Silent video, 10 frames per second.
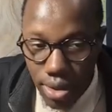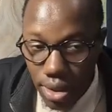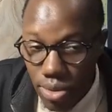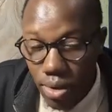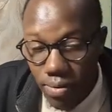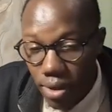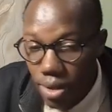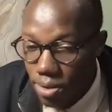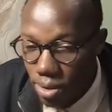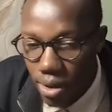this will fail
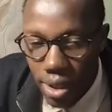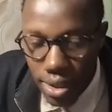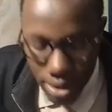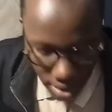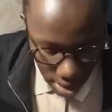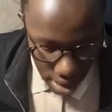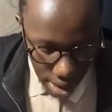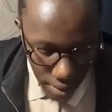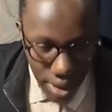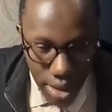to connect, and
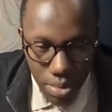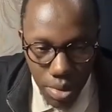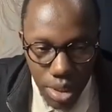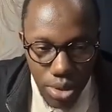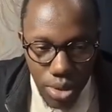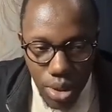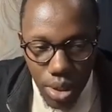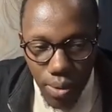I will explain shortly